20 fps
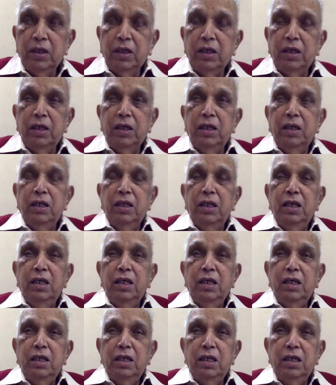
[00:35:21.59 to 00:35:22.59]
in the
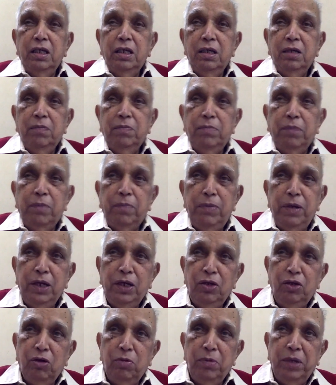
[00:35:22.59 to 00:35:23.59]
public
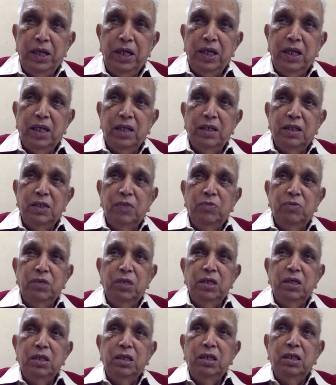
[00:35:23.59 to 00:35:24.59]
domain, as it were,
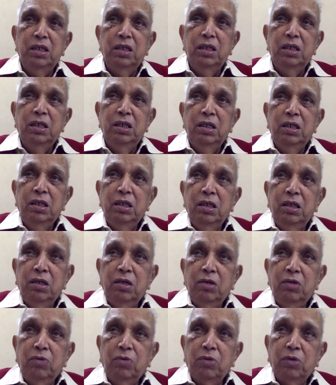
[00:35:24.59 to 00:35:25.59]

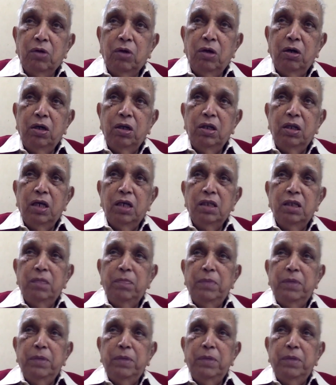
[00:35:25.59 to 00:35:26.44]
called Dasa